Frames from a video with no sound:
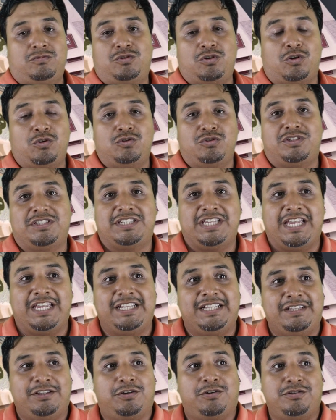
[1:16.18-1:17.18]
don't
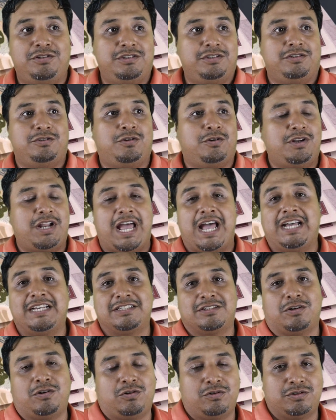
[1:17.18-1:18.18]
say, don't, don't
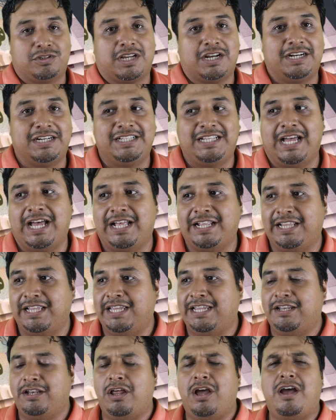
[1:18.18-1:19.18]
ask Oscar that.
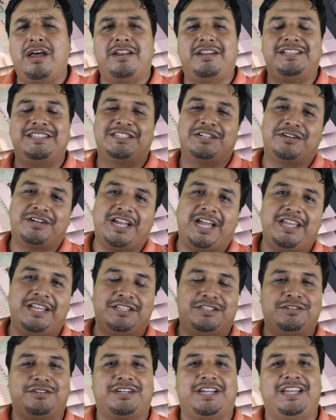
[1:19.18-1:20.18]
And no, it's okay.
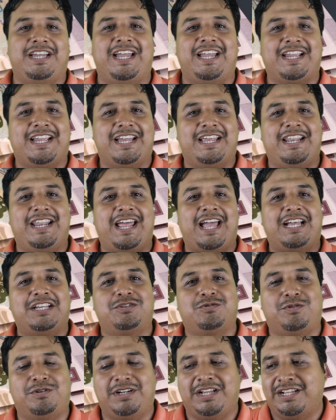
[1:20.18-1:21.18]
It's okay. I can
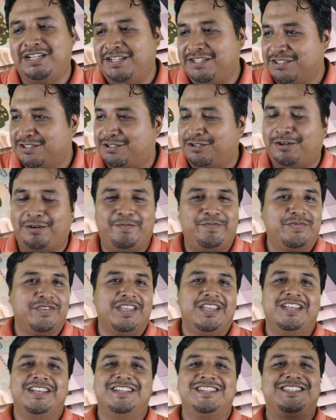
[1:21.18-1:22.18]
ask for that. So
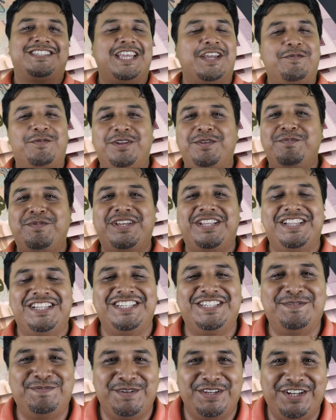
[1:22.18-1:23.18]
stay with me in
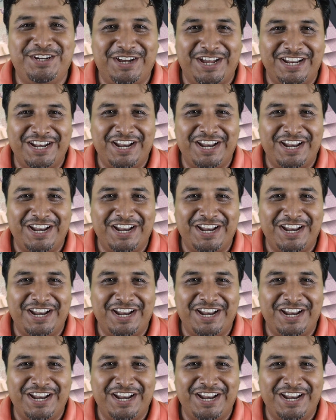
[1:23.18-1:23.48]
this video.